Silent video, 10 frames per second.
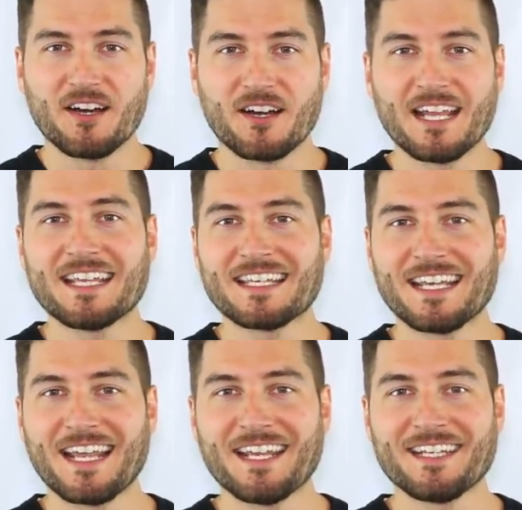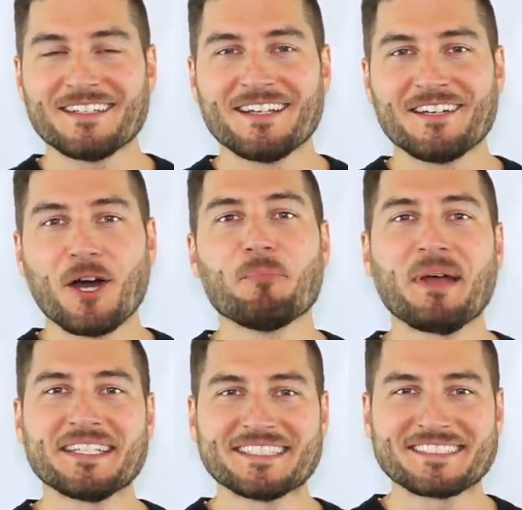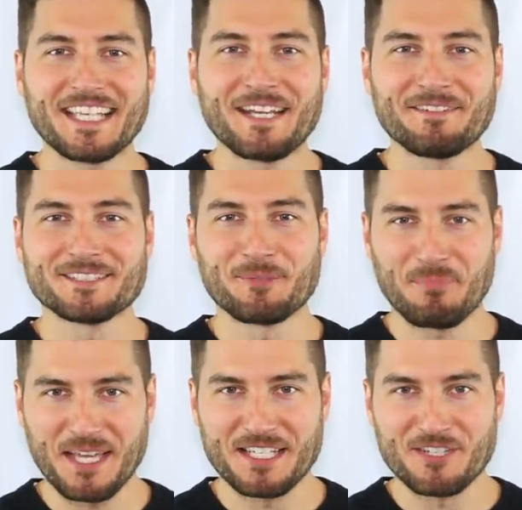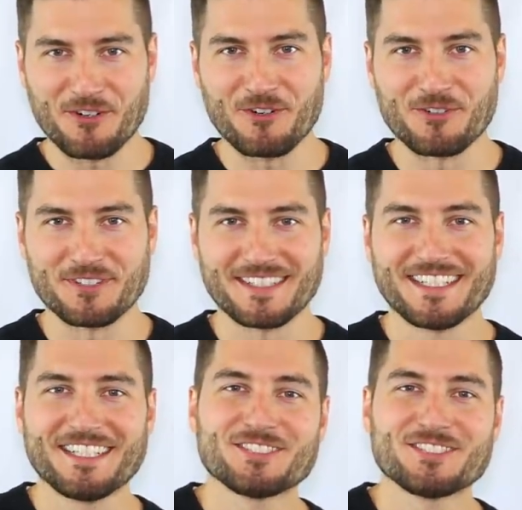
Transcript: AKA a penny saved is a penny earned.